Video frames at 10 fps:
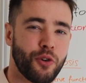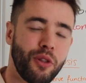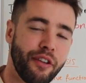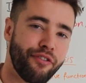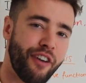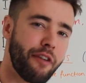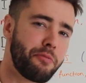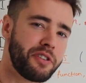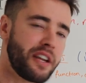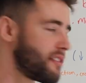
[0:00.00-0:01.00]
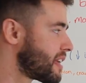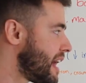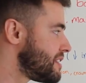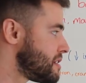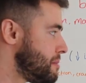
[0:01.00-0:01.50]
So only 5% of the
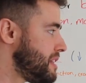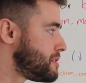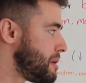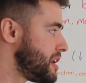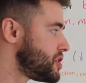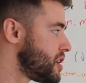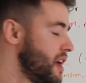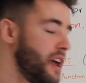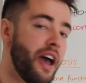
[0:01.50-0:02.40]
calcium in spinach